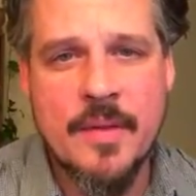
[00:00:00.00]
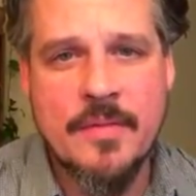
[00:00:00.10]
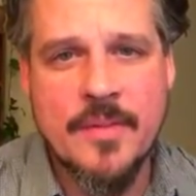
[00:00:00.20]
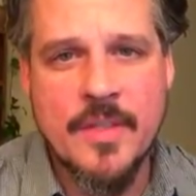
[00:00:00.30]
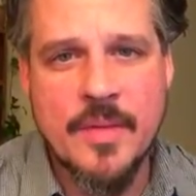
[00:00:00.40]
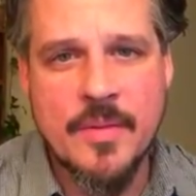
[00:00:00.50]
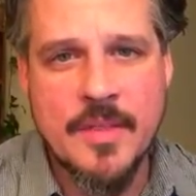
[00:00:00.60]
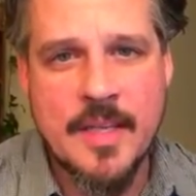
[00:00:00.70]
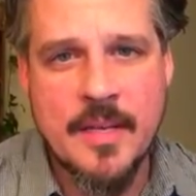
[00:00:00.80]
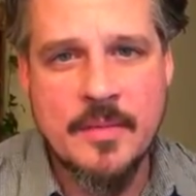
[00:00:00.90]
refugee
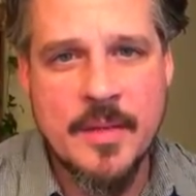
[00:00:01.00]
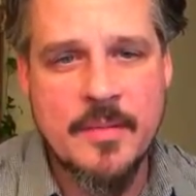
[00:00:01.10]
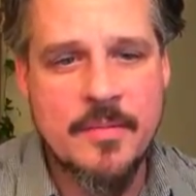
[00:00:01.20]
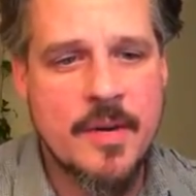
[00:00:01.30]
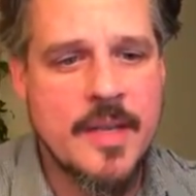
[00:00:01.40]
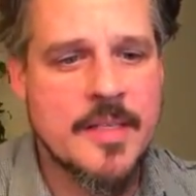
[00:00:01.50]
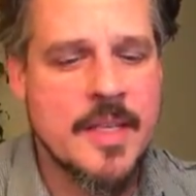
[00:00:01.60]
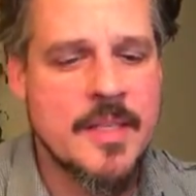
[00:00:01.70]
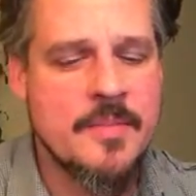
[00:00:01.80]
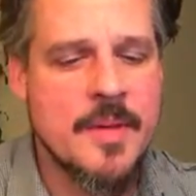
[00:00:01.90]
resettlement
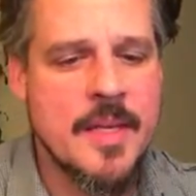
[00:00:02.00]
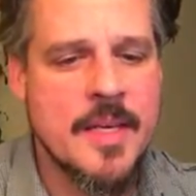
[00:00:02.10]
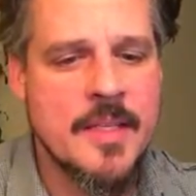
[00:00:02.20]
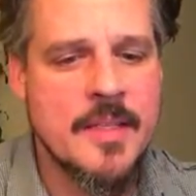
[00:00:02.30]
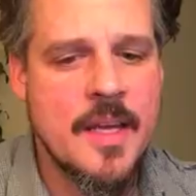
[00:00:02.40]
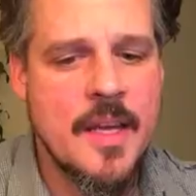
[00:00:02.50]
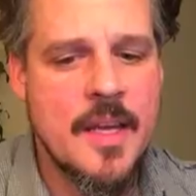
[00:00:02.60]
process, because